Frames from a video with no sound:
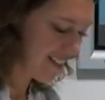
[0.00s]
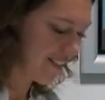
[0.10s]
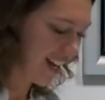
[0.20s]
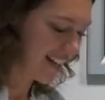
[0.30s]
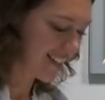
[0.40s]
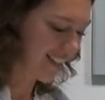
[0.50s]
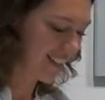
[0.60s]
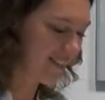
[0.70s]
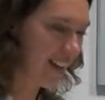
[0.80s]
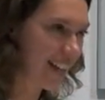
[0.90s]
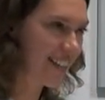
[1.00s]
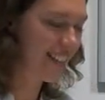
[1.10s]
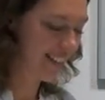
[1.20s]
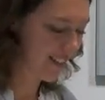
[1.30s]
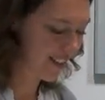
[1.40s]
of nation and
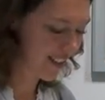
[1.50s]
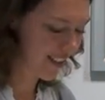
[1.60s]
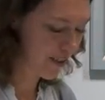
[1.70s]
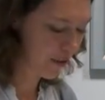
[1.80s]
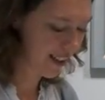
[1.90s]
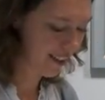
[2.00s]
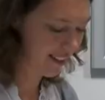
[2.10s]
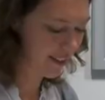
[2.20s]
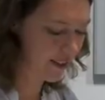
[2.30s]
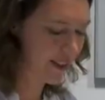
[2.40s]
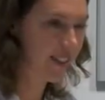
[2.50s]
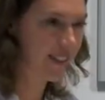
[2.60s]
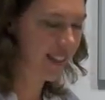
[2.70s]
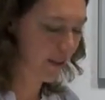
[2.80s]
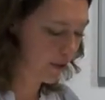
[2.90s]
narration is not a new one, nor a
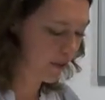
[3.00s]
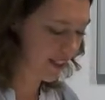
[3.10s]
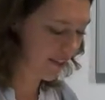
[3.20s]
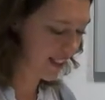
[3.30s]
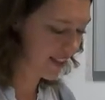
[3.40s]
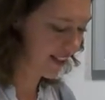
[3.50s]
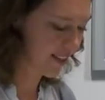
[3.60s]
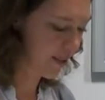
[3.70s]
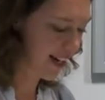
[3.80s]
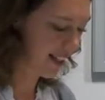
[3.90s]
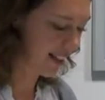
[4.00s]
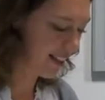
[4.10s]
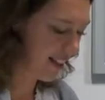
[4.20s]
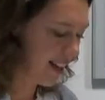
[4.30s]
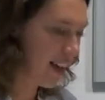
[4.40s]
concept specific to Venezuela.
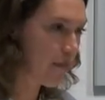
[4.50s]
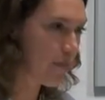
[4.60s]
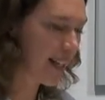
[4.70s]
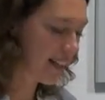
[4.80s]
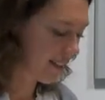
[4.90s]
Many